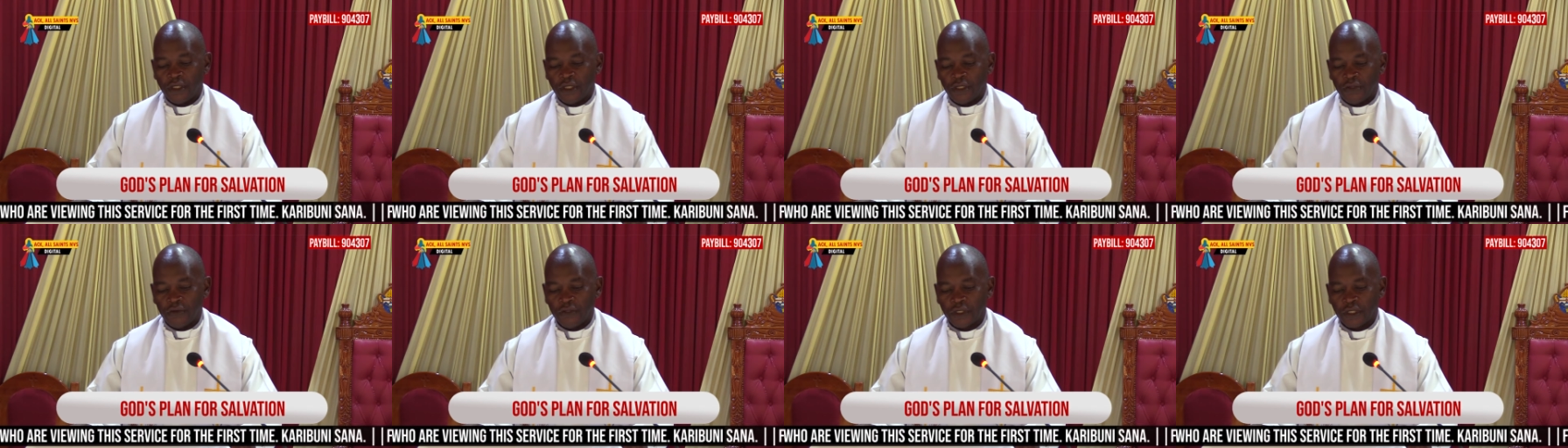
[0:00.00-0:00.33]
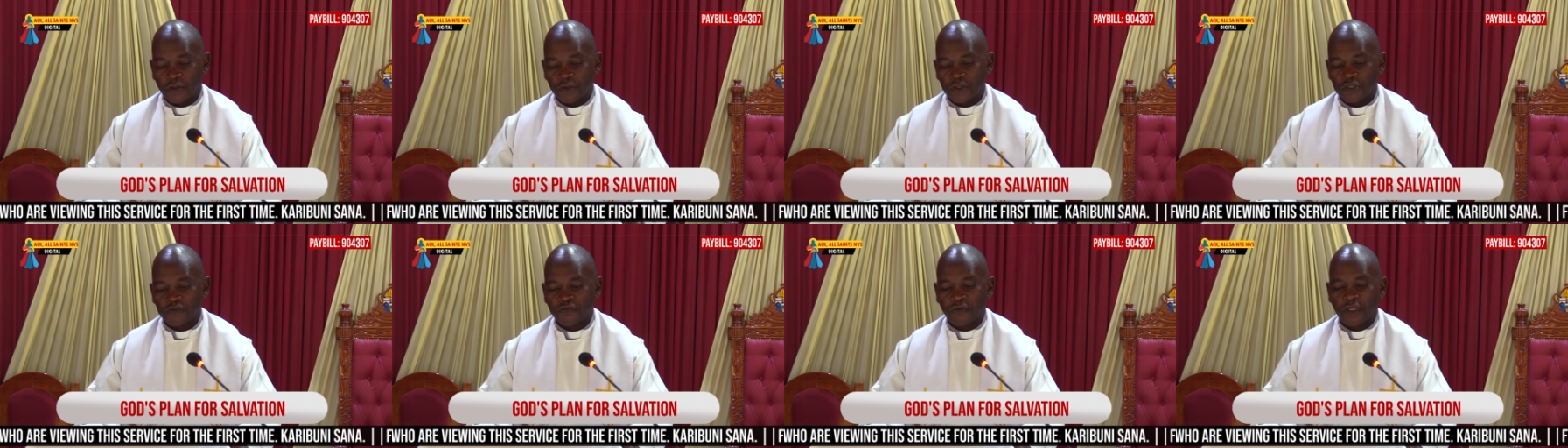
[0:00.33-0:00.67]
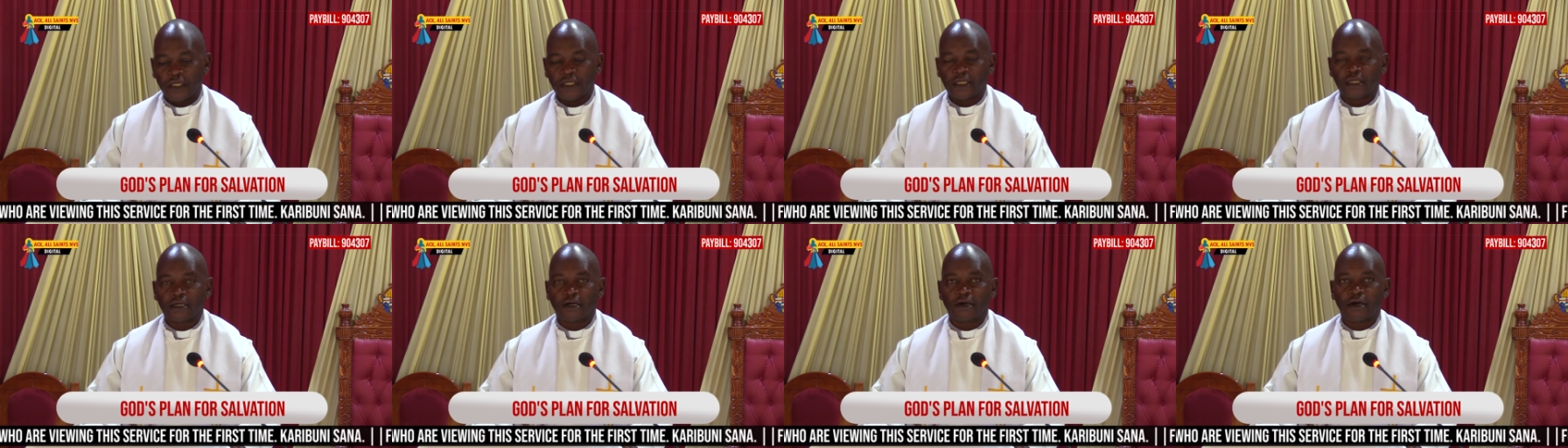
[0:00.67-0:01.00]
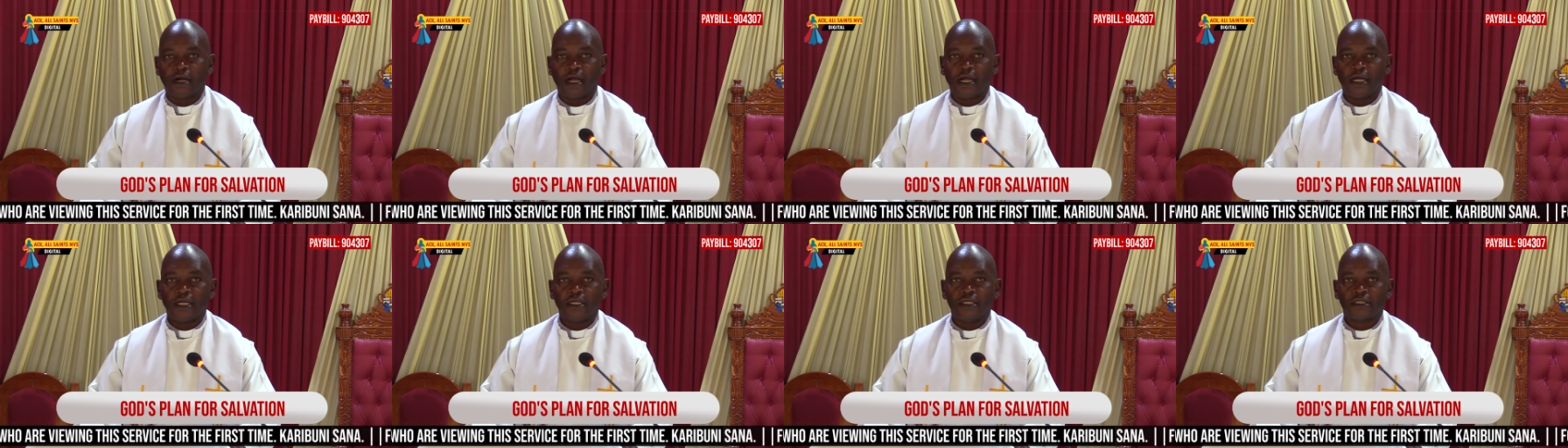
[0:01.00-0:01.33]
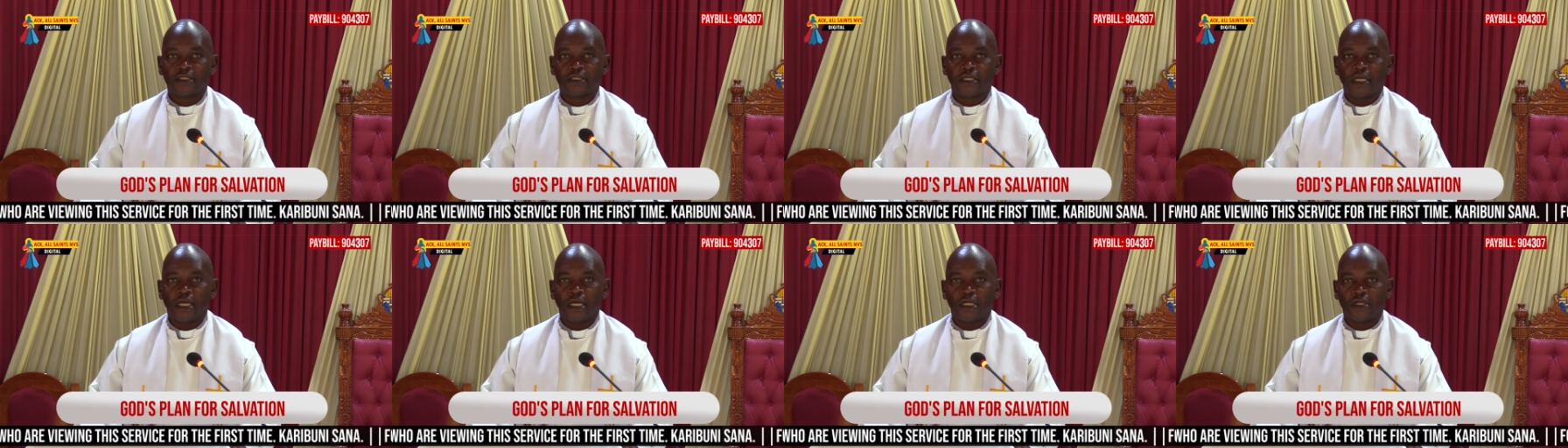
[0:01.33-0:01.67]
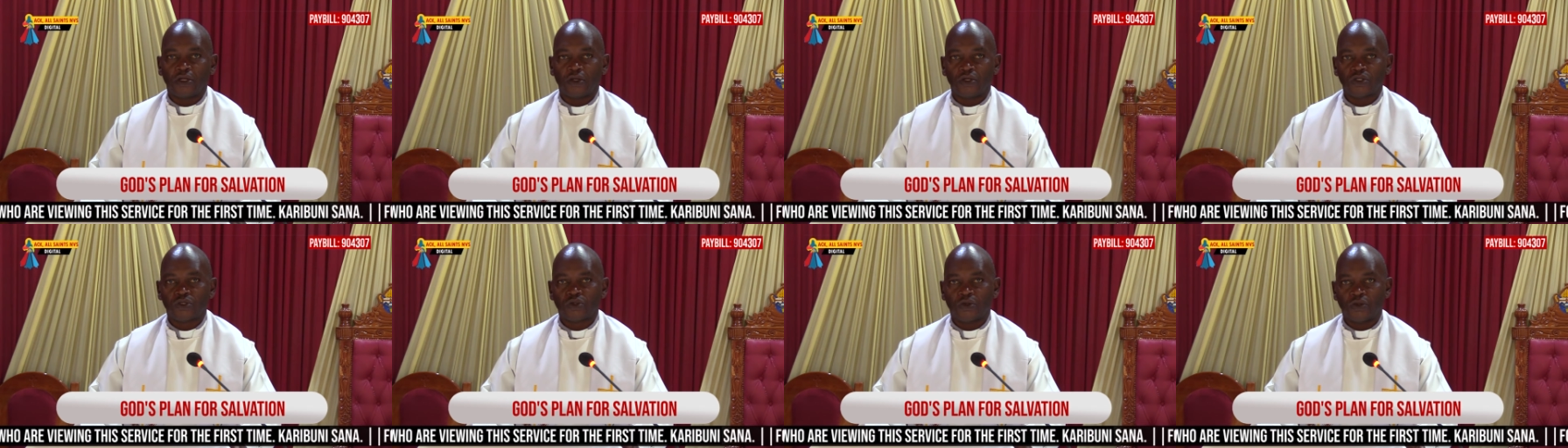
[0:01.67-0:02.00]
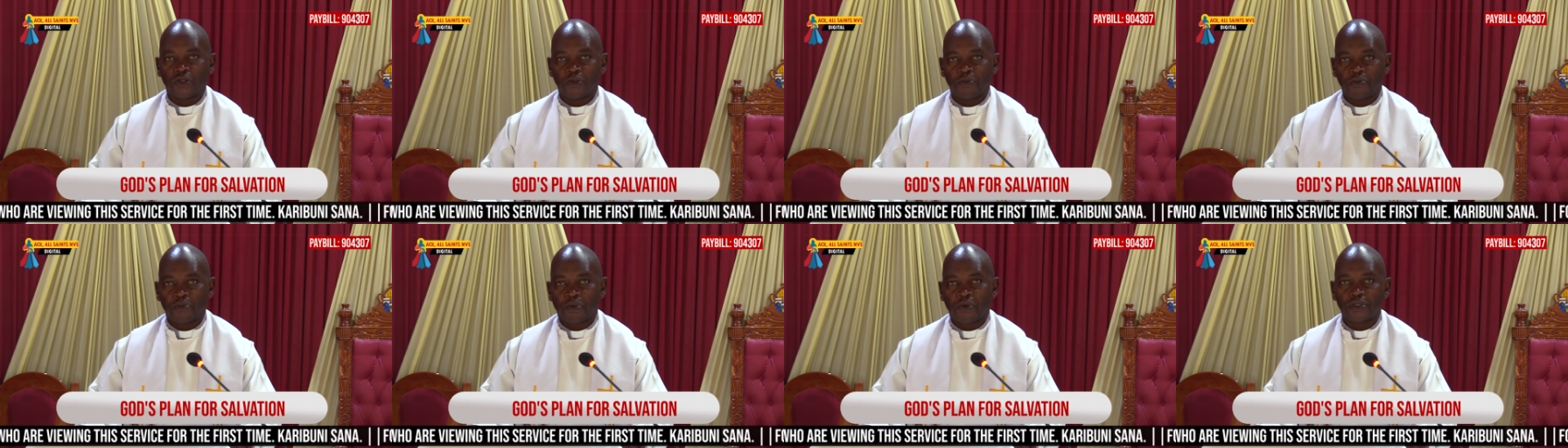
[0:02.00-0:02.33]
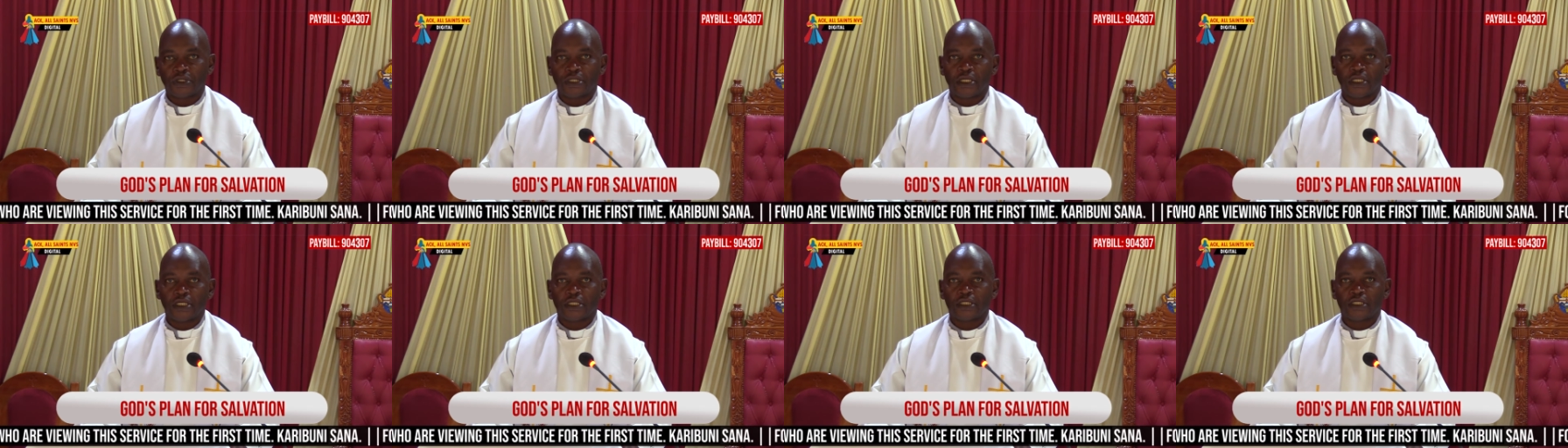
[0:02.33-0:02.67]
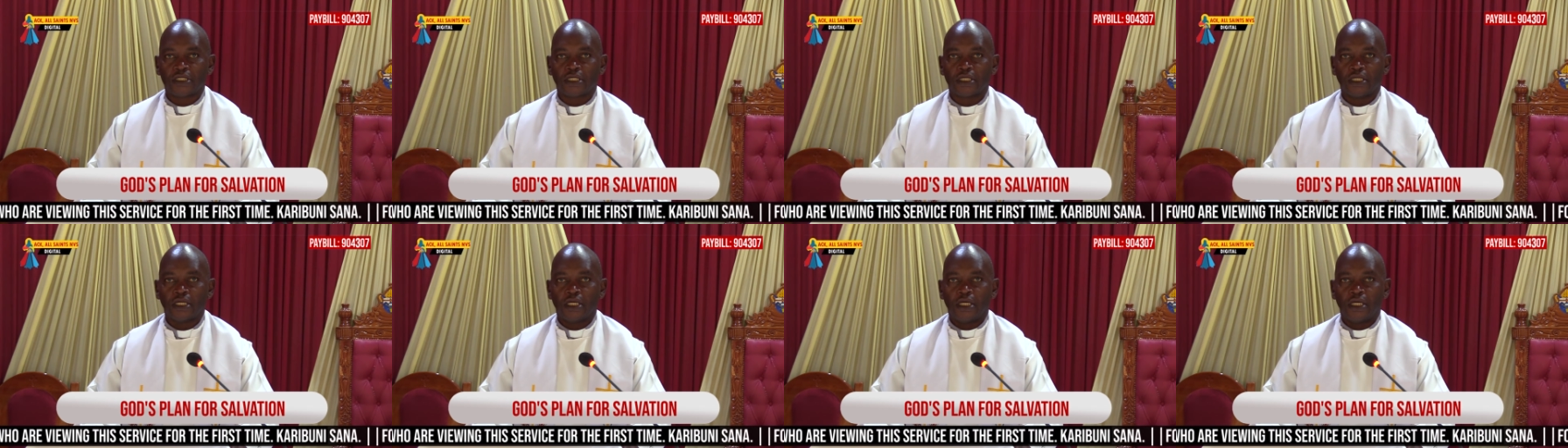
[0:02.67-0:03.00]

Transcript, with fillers: the crucified Christ and also the process